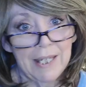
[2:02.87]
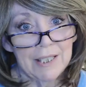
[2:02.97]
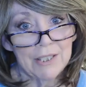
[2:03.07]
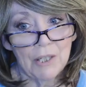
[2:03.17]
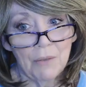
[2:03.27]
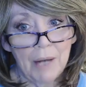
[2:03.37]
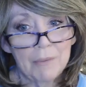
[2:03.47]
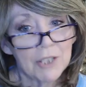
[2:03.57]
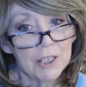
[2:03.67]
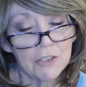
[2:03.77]
So I
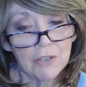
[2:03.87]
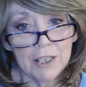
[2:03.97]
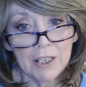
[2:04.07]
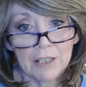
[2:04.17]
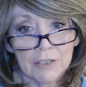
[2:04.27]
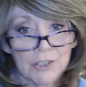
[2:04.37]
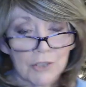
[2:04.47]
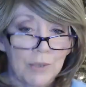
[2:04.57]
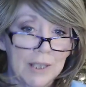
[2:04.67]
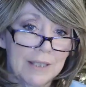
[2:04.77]
was going to try to
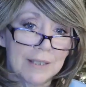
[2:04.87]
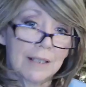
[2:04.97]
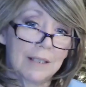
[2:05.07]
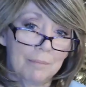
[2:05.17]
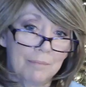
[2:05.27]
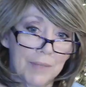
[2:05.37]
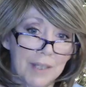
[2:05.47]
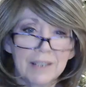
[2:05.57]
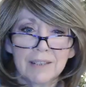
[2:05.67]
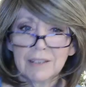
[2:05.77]
squeeze um,
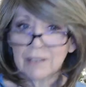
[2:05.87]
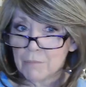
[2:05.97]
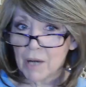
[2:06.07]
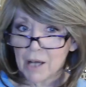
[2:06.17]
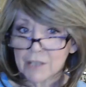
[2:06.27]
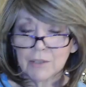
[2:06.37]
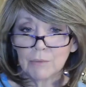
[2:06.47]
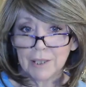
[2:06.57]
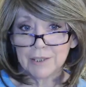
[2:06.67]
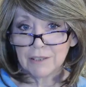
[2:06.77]
in a little unboxing
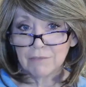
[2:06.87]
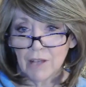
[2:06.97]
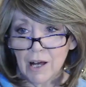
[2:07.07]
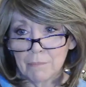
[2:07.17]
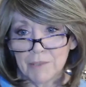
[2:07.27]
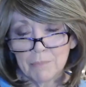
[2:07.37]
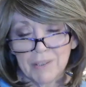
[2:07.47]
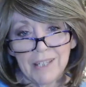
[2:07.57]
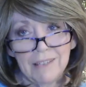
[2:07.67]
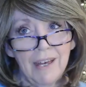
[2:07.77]
while I did the Vlogmas, but
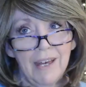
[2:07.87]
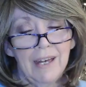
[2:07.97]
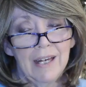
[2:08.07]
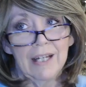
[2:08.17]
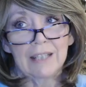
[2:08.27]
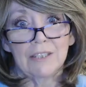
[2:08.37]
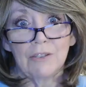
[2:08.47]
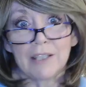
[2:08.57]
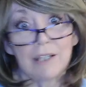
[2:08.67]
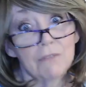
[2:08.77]
then, you know,
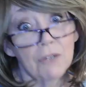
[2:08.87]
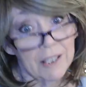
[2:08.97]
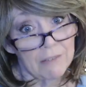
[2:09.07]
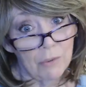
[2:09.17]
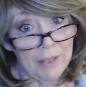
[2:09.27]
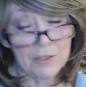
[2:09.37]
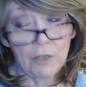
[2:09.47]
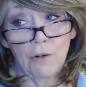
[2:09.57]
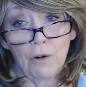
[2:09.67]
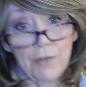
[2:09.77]
I got four giveaways
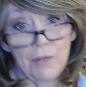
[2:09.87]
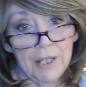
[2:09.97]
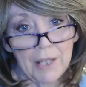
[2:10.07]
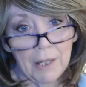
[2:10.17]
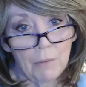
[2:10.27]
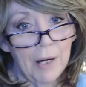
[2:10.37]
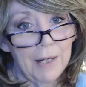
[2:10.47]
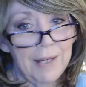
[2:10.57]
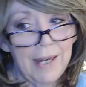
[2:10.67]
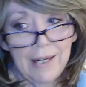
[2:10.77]
over there that I won,
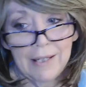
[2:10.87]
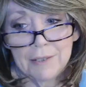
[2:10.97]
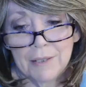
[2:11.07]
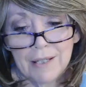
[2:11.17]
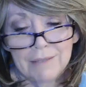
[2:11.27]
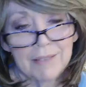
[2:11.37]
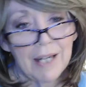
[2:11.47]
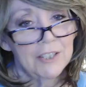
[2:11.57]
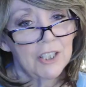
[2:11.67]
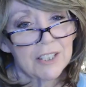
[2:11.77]
and
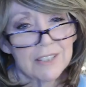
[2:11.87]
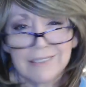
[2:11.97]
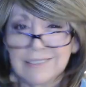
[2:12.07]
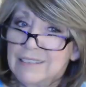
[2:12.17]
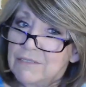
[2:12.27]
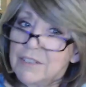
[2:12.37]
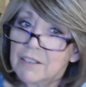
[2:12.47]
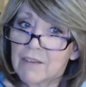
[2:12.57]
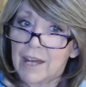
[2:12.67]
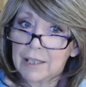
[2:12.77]
I just didn't
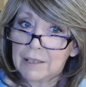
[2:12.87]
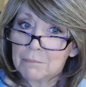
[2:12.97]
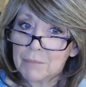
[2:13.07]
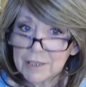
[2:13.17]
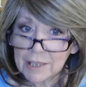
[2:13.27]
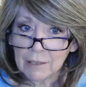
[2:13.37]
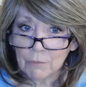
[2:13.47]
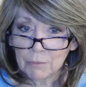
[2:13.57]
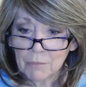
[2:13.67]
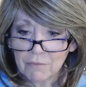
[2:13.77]
feel right mixing
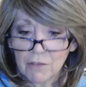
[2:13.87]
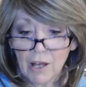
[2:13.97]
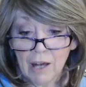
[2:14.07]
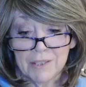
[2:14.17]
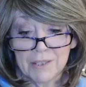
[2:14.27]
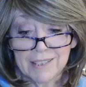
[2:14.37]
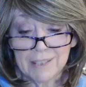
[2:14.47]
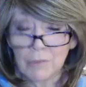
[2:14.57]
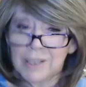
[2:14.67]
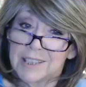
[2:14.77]
it with my Vlogmas because I
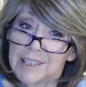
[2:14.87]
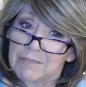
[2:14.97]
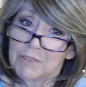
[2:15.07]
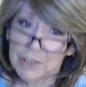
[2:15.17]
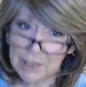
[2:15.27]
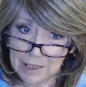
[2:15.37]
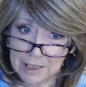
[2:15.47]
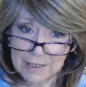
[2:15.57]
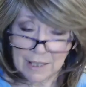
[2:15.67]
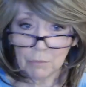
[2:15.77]
wanted to give those
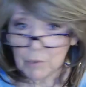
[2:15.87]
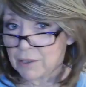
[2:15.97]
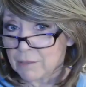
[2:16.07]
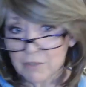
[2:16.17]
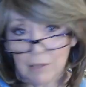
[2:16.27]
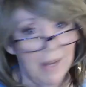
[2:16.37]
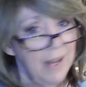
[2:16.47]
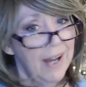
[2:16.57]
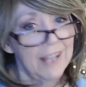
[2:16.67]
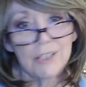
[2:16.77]
ladies that I won them from,
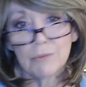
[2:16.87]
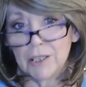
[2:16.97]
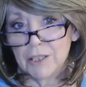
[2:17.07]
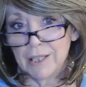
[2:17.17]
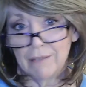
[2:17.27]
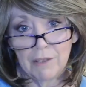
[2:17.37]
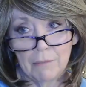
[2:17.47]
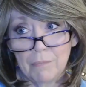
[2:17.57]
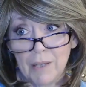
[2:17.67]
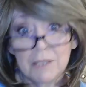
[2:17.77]
I just wanted to give
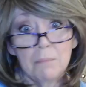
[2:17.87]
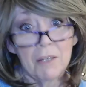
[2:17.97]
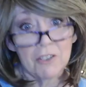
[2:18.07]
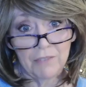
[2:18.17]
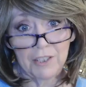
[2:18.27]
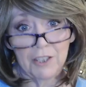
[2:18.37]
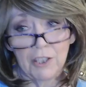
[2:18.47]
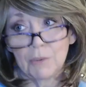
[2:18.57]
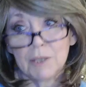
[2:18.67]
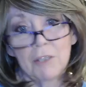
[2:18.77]
them a special
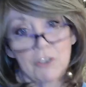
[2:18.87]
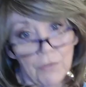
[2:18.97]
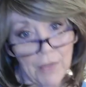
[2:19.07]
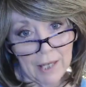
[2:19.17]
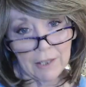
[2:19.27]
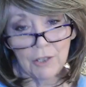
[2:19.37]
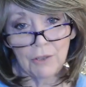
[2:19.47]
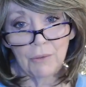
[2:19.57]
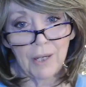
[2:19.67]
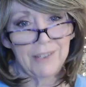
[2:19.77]
video, a special thank
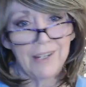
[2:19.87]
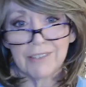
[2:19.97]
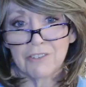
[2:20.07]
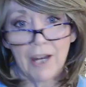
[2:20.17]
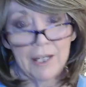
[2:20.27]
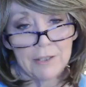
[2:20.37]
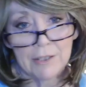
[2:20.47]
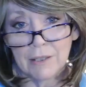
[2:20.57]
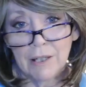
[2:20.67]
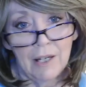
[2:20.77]
you, and not trying
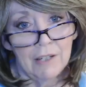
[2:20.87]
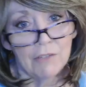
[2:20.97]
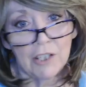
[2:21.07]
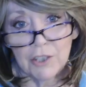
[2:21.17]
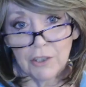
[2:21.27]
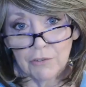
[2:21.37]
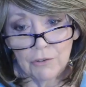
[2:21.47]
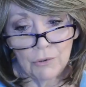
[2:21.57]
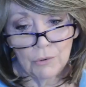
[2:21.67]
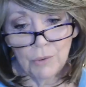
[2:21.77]
to rush it
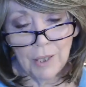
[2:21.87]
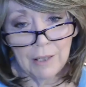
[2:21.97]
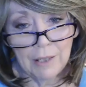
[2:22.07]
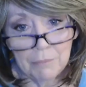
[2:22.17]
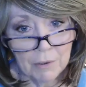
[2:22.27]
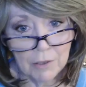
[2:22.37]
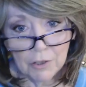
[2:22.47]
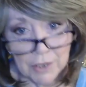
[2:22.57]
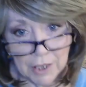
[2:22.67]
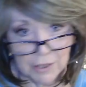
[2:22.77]
through and be
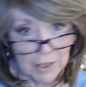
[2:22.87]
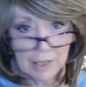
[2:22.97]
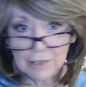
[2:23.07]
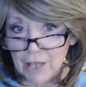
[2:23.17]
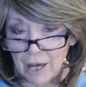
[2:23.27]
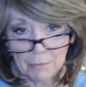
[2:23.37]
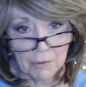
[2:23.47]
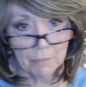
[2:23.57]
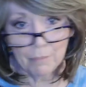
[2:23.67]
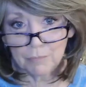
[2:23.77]
looking at the uh,
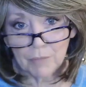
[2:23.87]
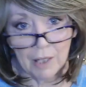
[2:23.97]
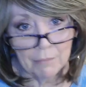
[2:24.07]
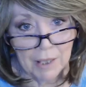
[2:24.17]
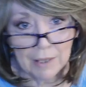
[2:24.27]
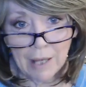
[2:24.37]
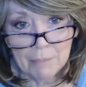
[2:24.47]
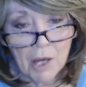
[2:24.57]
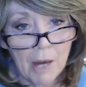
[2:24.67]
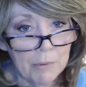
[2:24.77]
timer on my
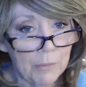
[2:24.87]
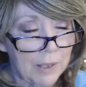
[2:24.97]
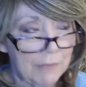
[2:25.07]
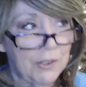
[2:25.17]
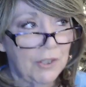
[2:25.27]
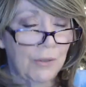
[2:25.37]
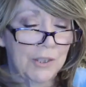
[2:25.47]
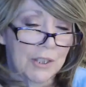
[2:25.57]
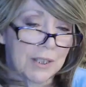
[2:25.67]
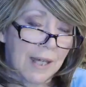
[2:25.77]
laptop or whatever, you know, I
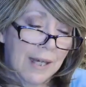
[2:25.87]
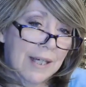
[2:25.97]
just,